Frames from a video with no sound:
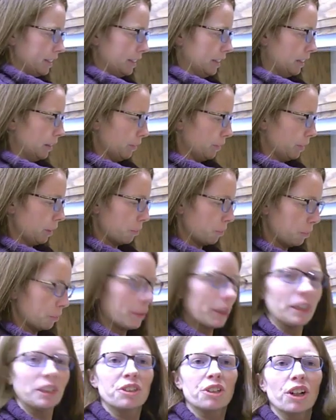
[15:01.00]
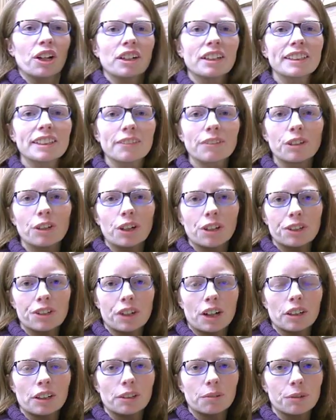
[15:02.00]
A couple big chunks of the dark
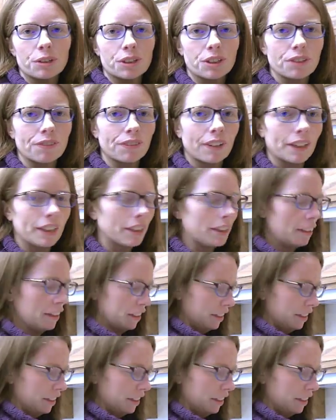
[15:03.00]
chocolate, which is fun,